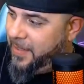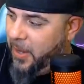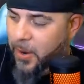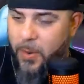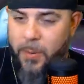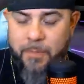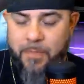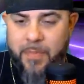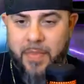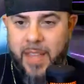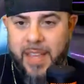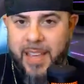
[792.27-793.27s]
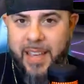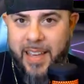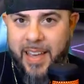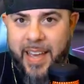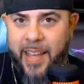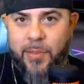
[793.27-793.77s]

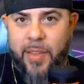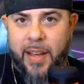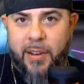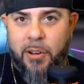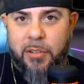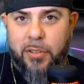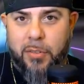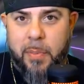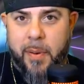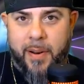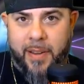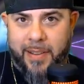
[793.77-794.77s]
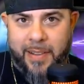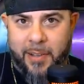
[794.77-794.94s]
it gives you that Christmas spirit,